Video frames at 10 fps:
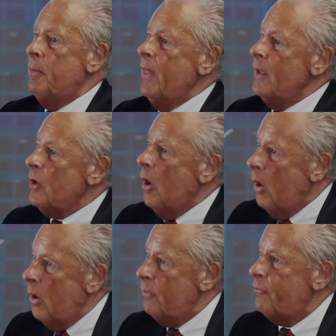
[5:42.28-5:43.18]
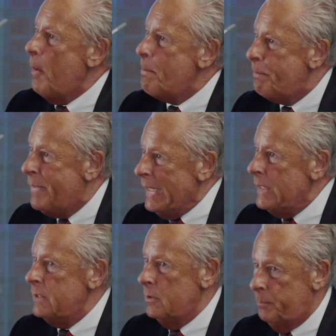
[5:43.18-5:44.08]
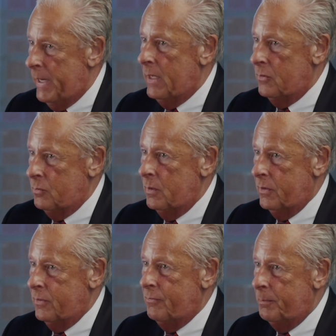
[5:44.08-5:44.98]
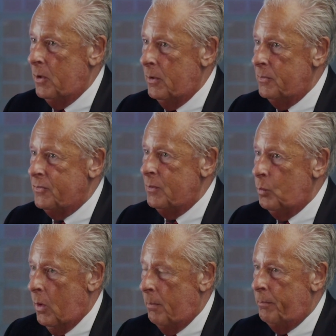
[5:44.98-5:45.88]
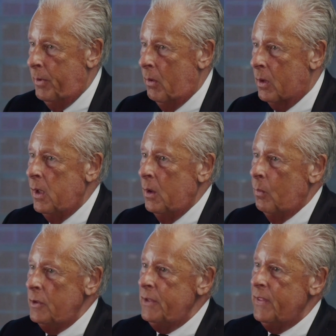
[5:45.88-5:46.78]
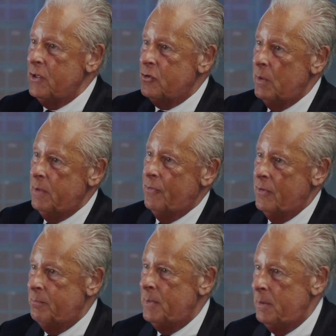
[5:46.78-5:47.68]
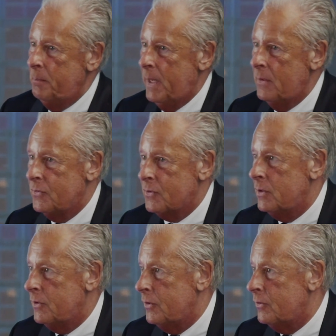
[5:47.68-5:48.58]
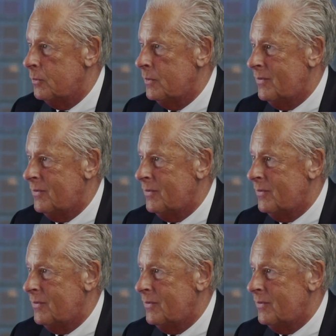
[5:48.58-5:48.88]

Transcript: but that's £500 million worth of apartments in one block. What do you think £25 million is going to do to a